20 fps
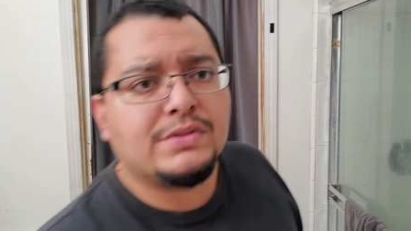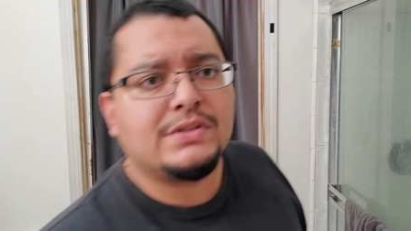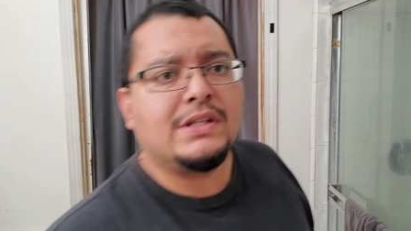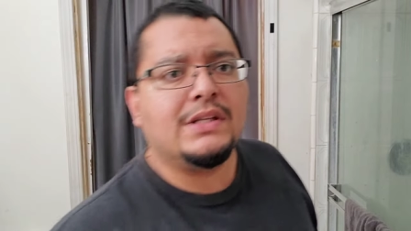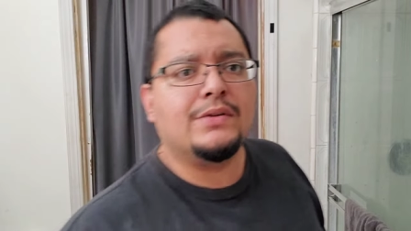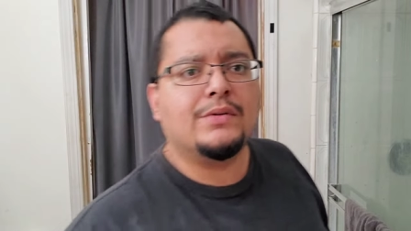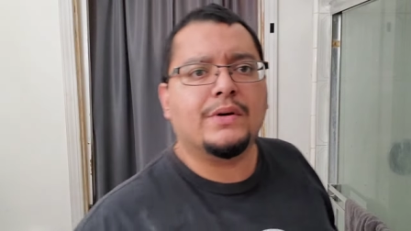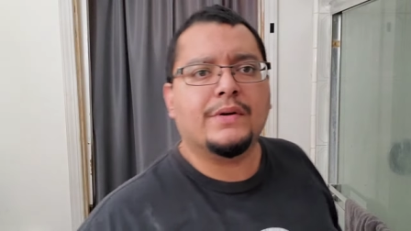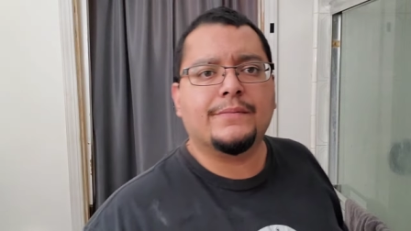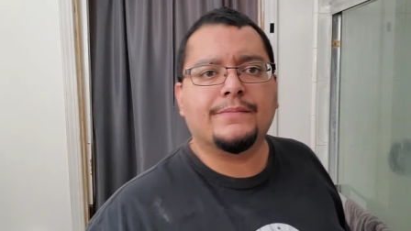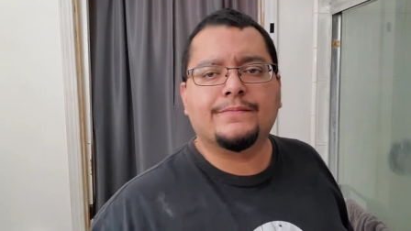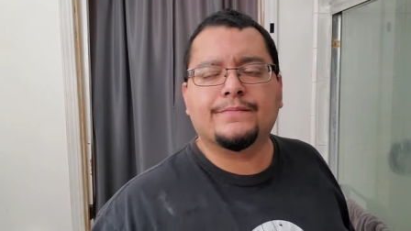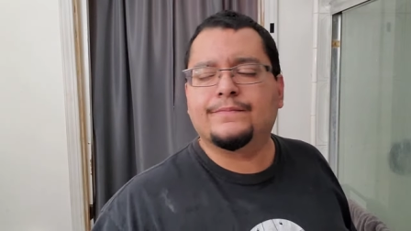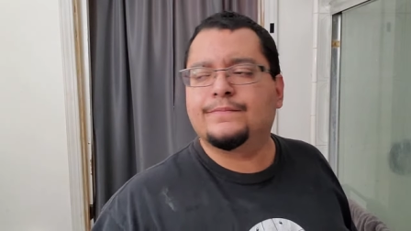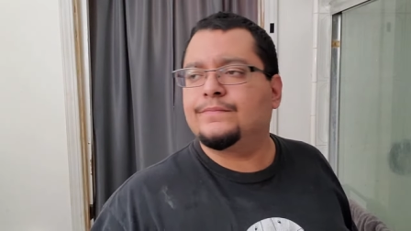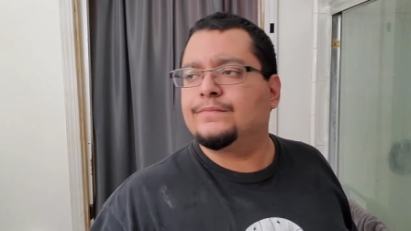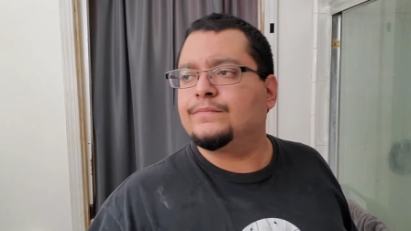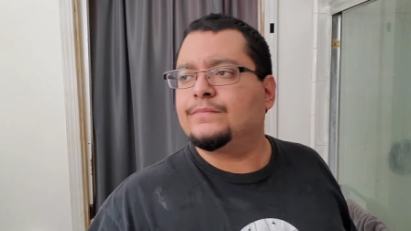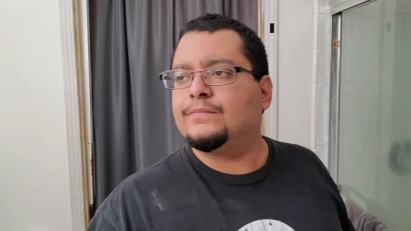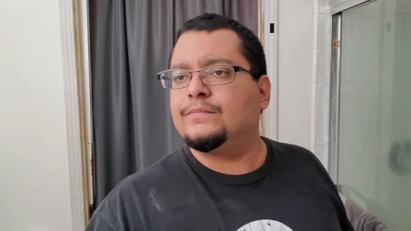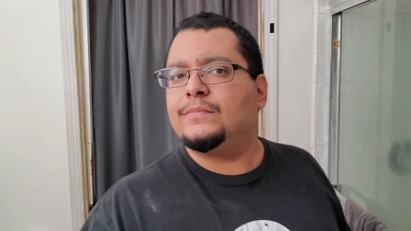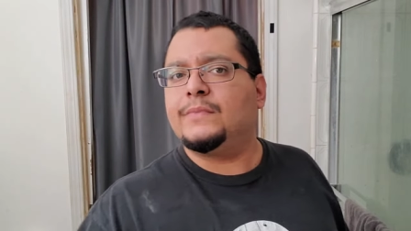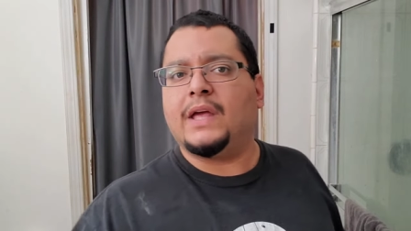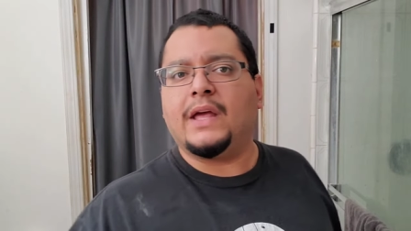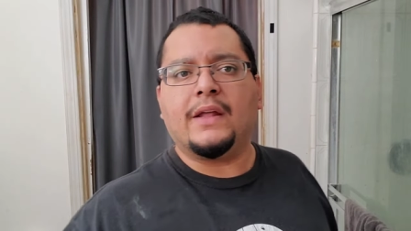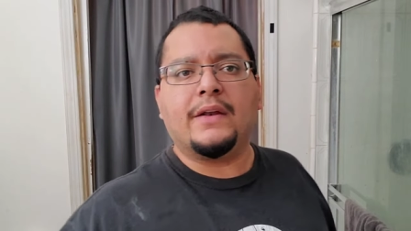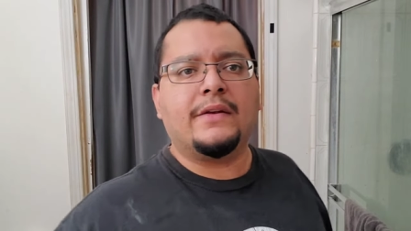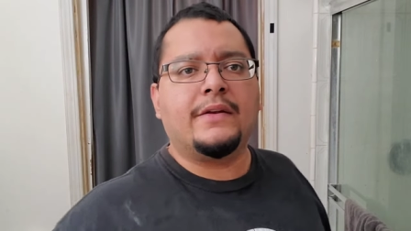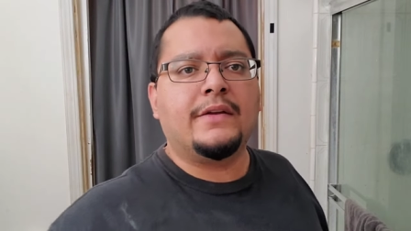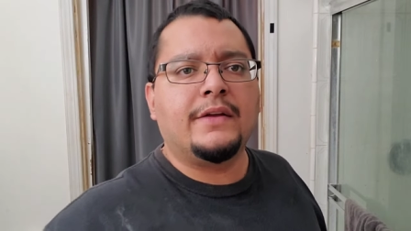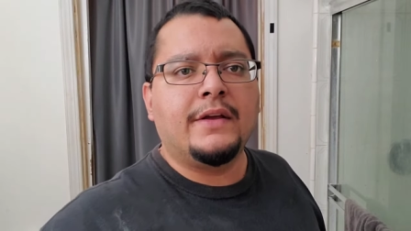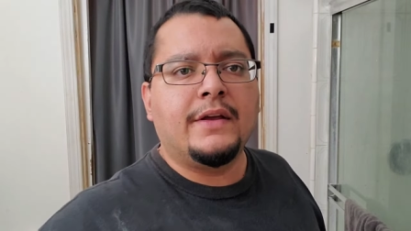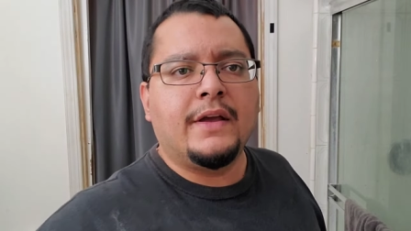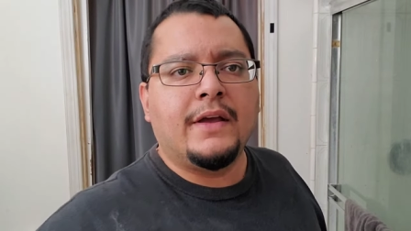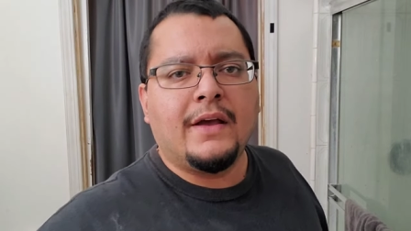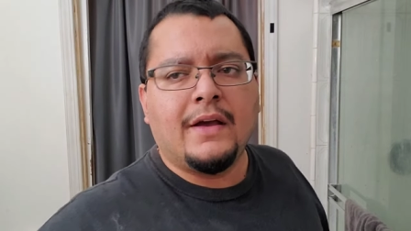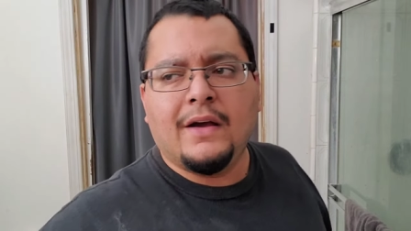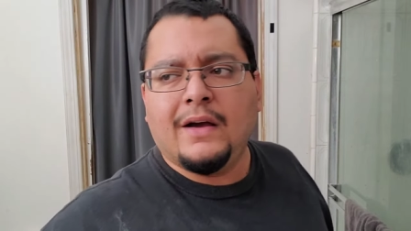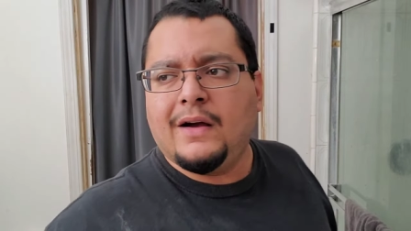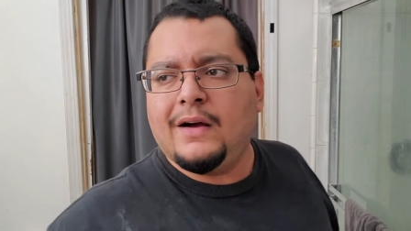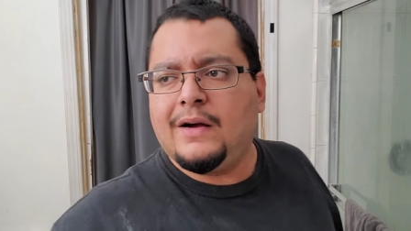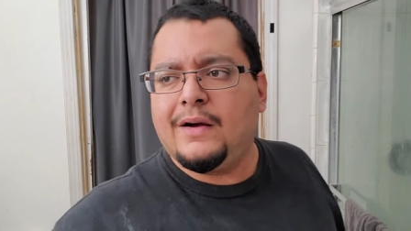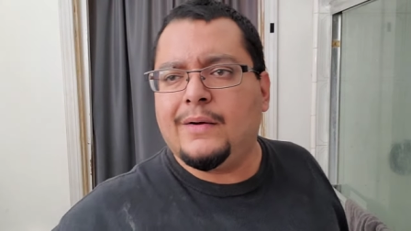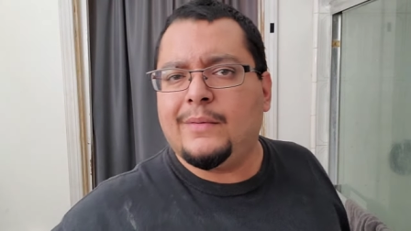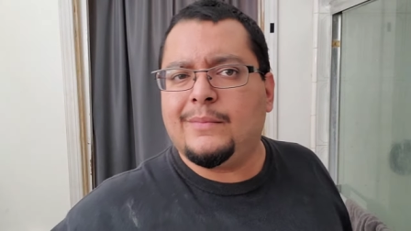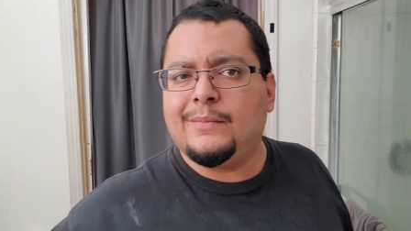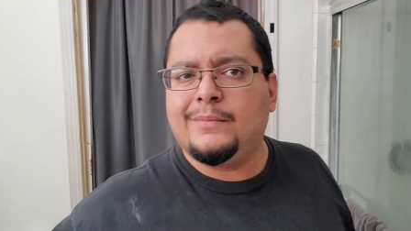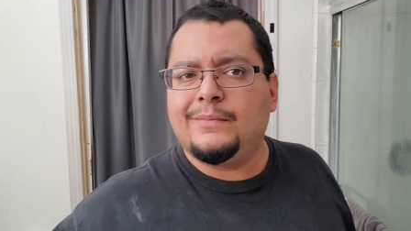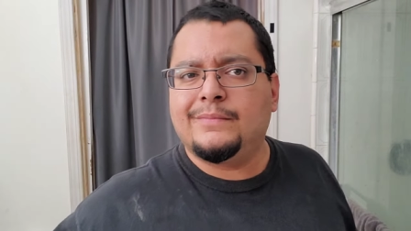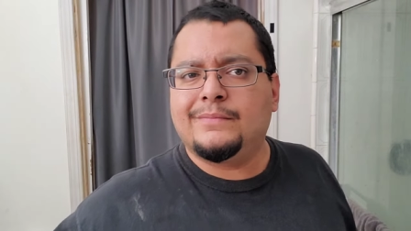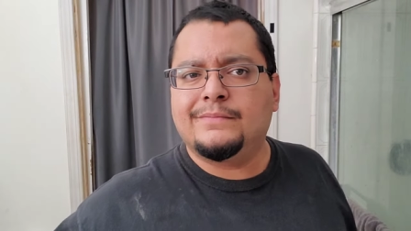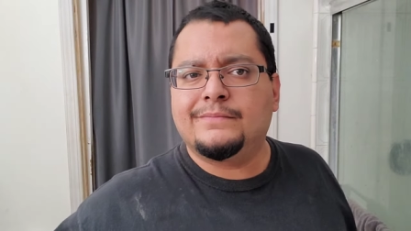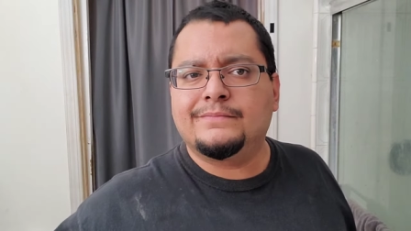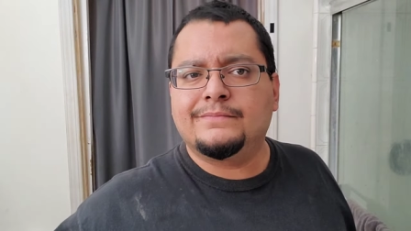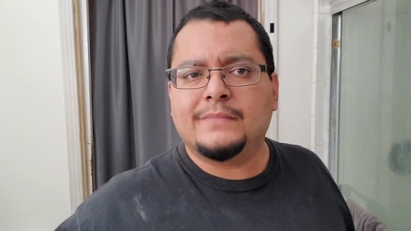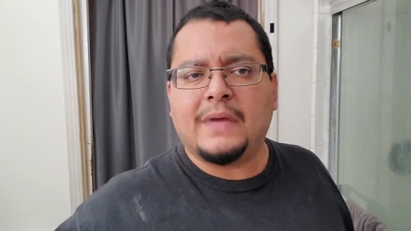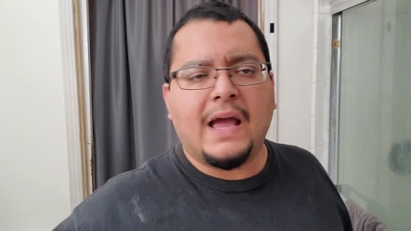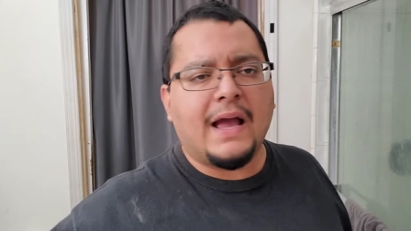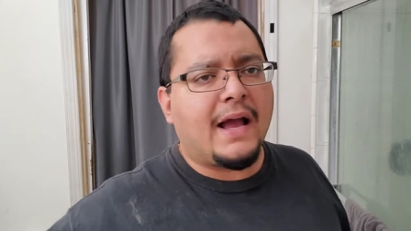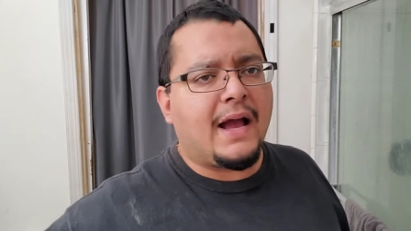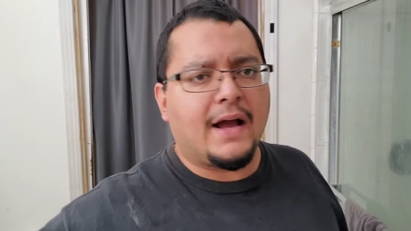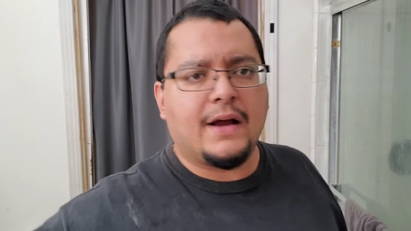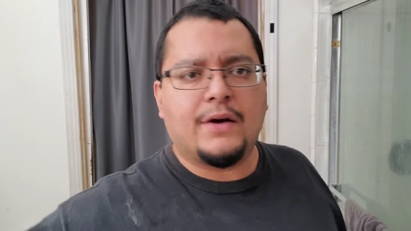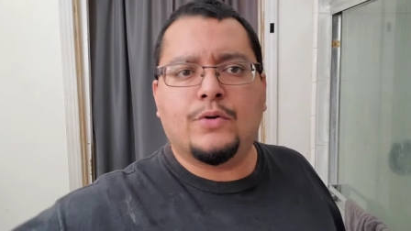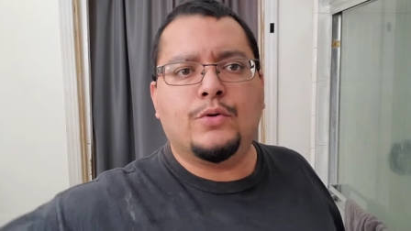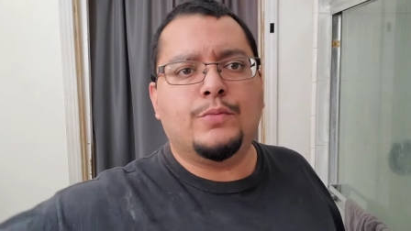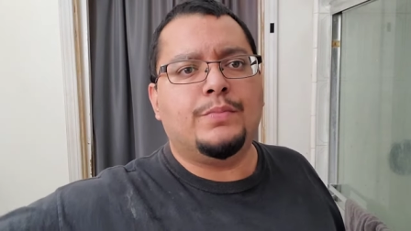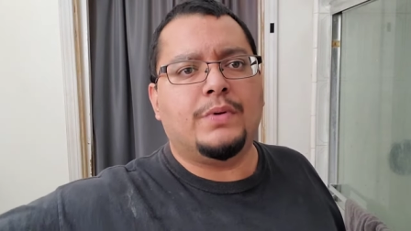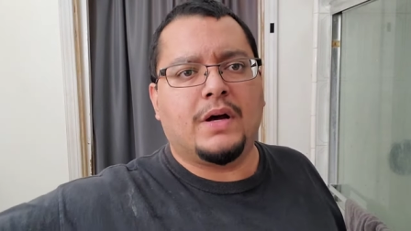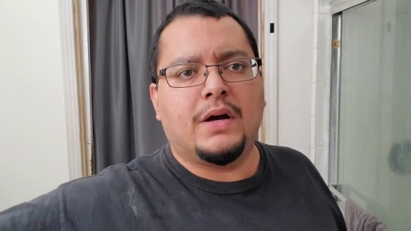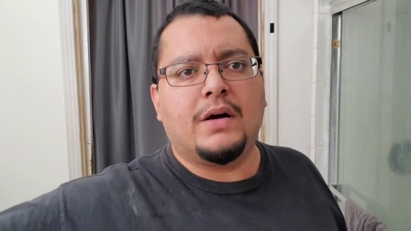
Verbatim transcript: secret that um, I got group.